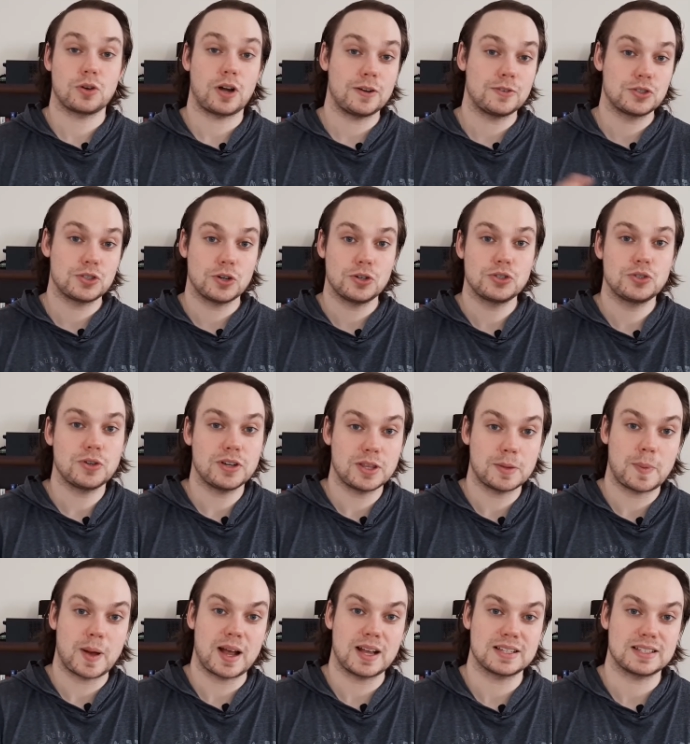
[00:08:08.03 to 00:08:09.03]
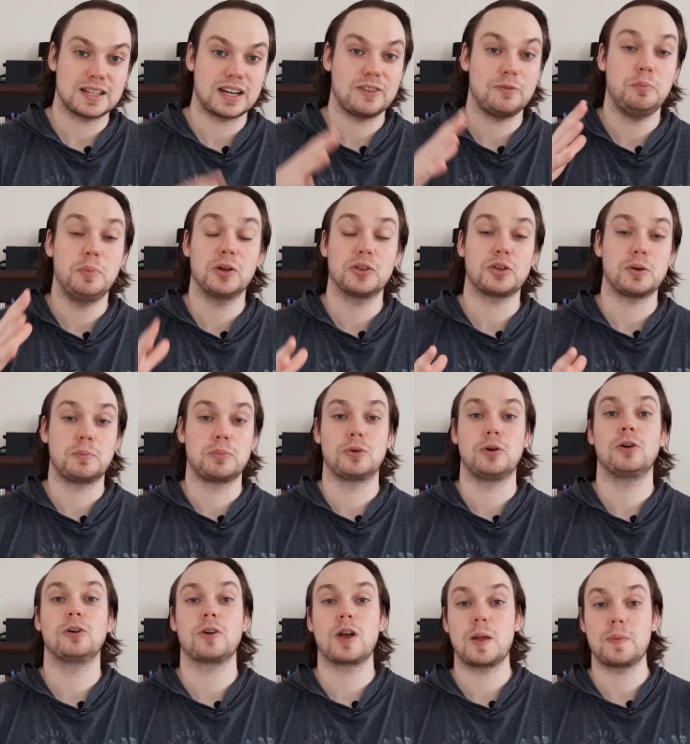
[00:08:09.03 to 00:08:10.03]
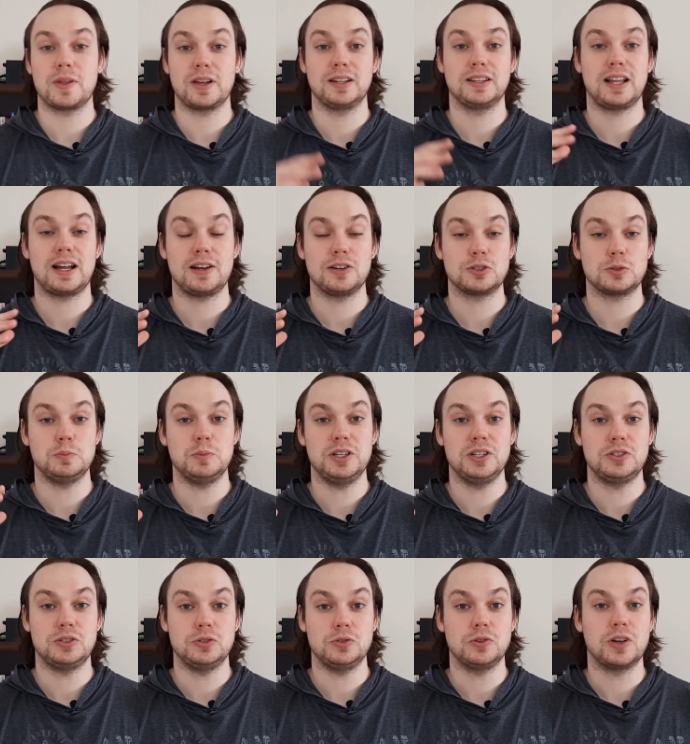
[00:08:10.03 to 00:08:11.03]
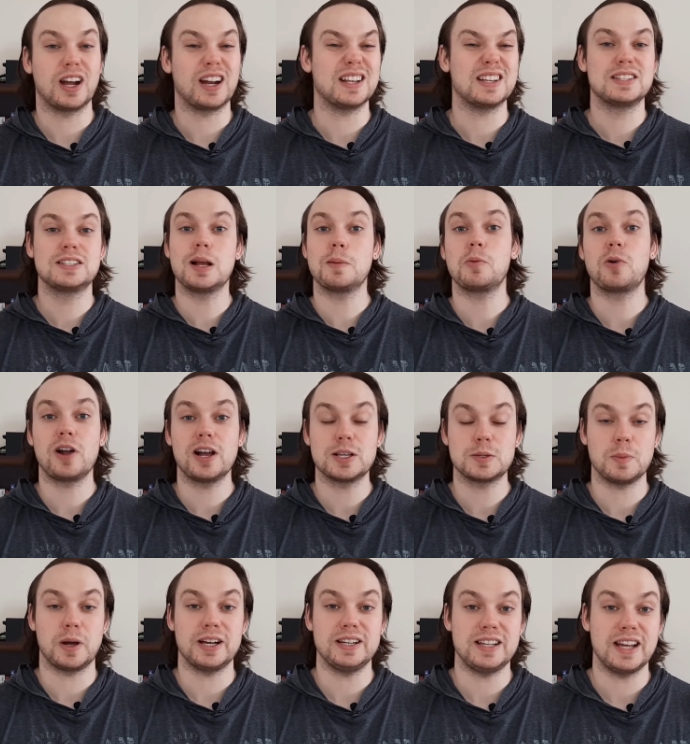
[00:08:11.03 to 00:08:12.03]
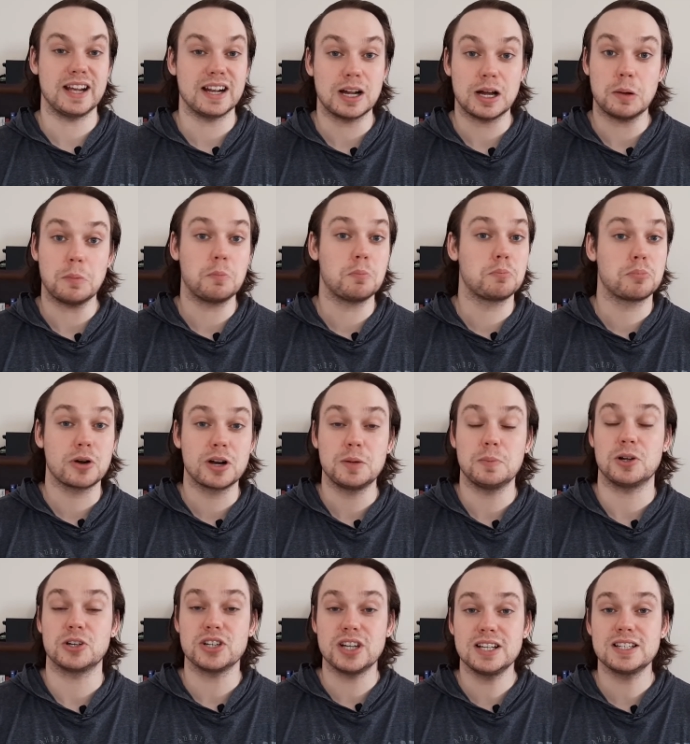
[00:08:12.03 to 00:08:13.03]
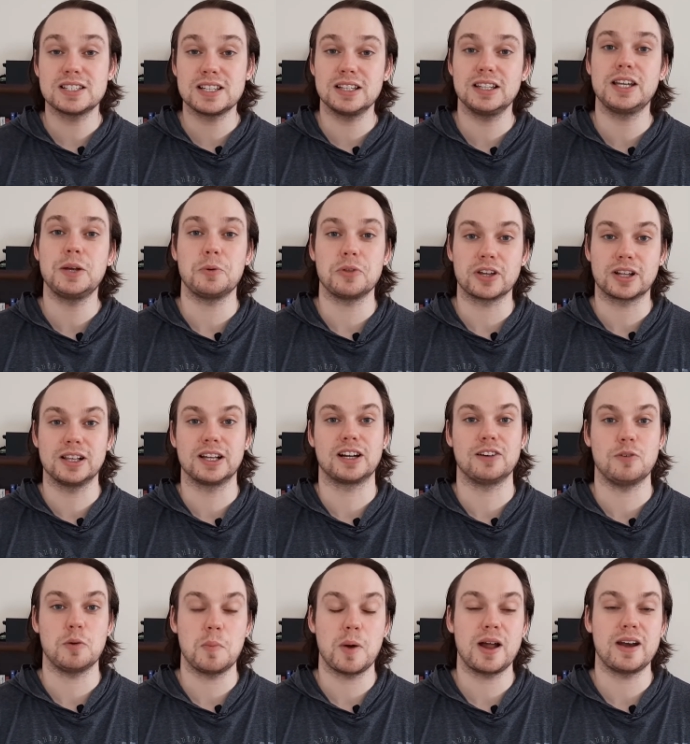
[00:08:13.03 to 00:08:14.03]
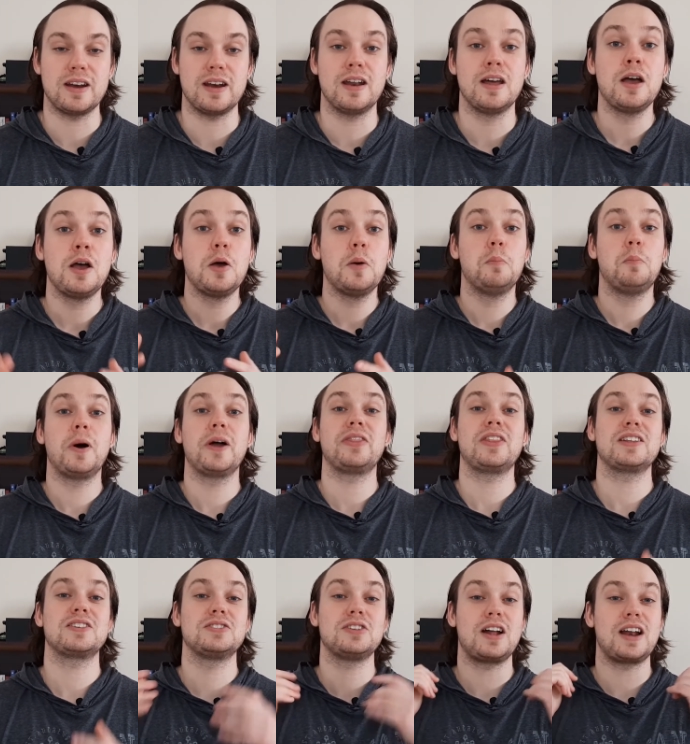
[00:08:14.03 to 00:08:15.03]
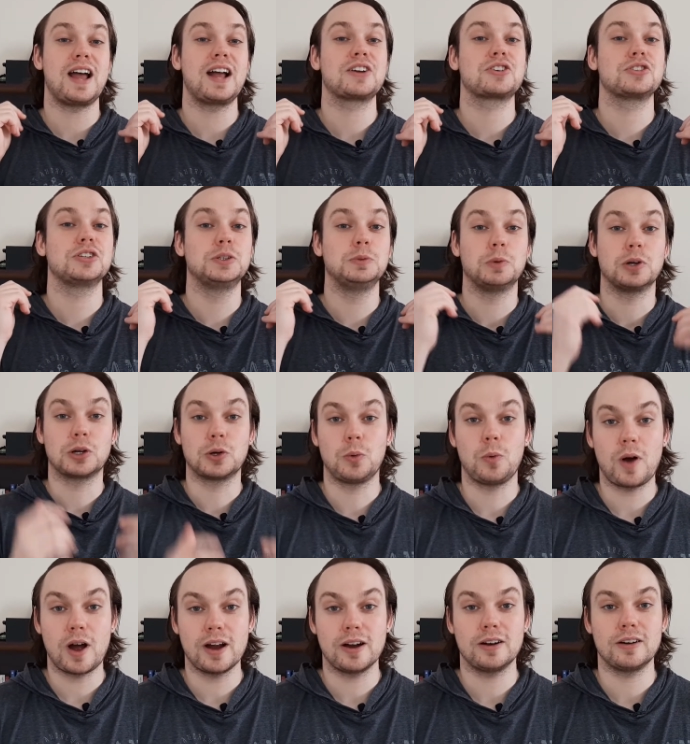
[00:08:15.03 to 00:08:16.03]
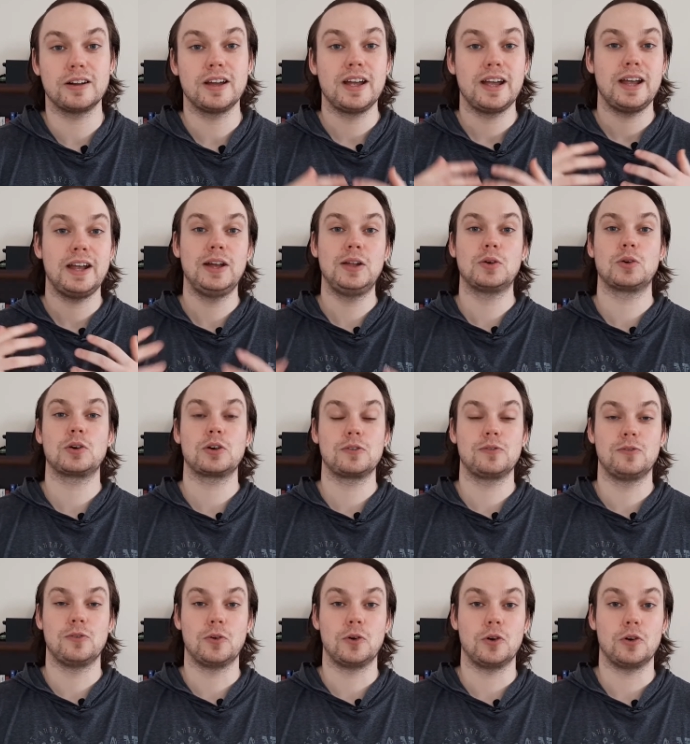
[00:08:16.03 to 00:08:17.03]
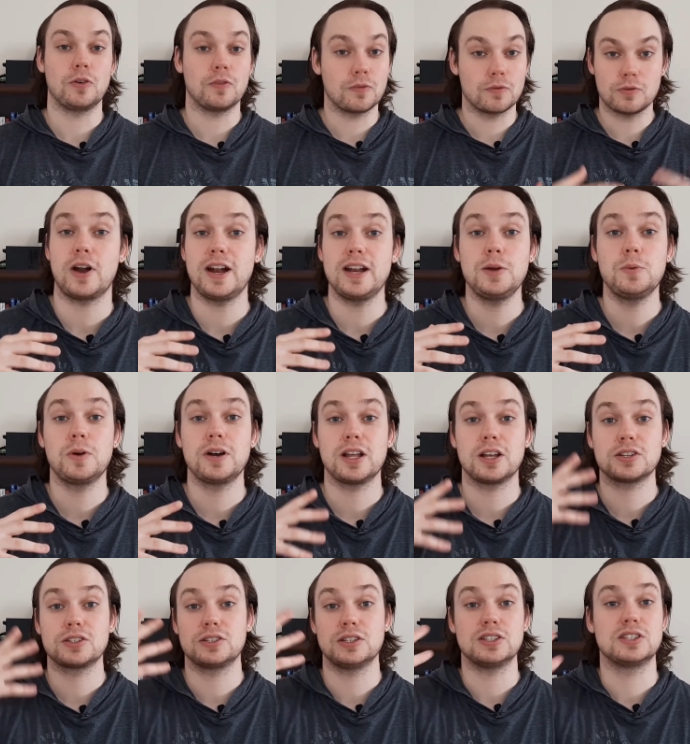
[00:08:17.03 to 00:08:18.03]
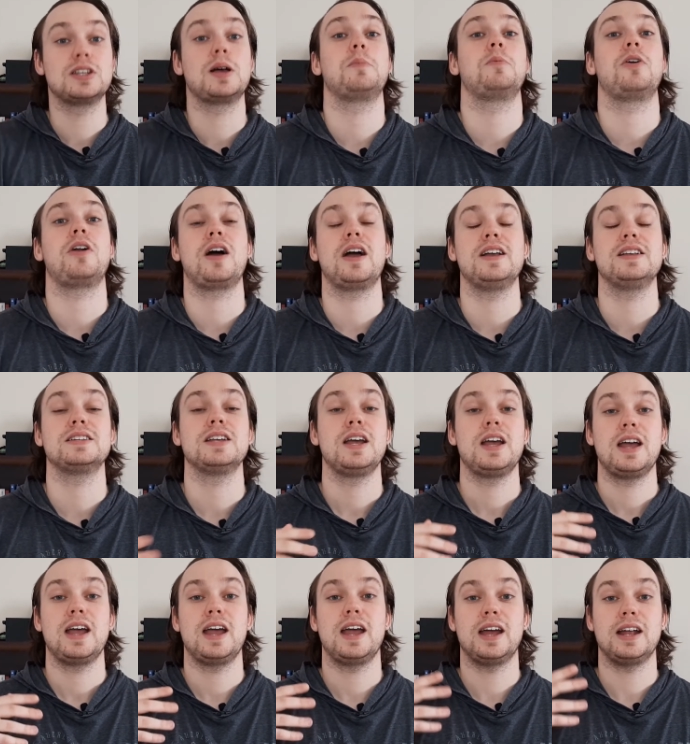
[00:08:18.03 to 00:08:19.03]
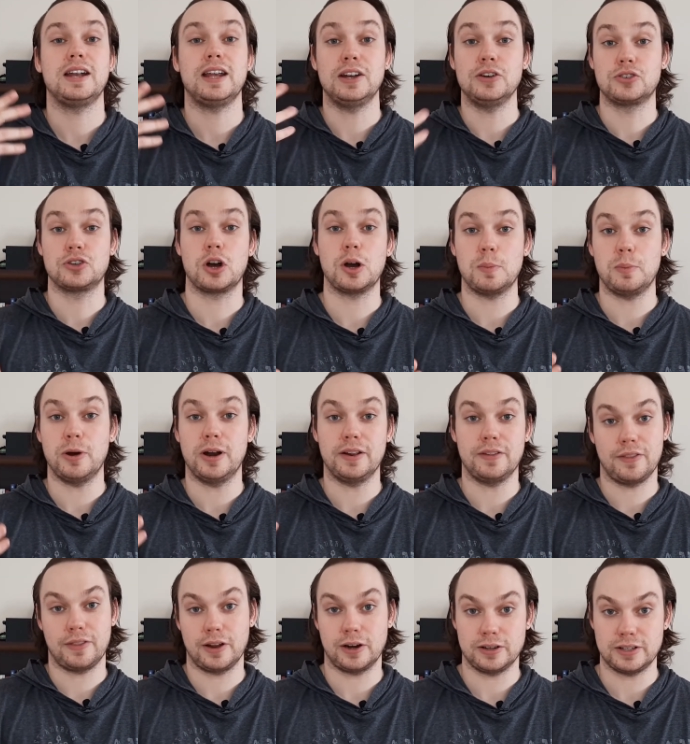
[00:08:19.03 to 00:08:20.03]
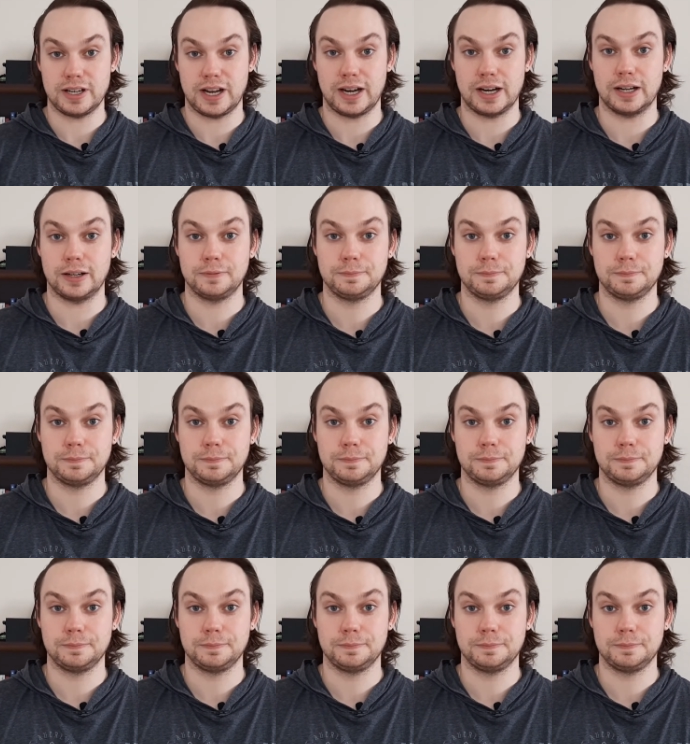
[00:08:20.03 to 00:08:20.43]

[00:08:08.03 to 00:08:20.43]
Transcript: I've showed you in the past that I've built a program that allows me to kind of summarize my data pretty much instantly with a click of a button, but that's not actually required in order for anyone else to summarize and interpret their data.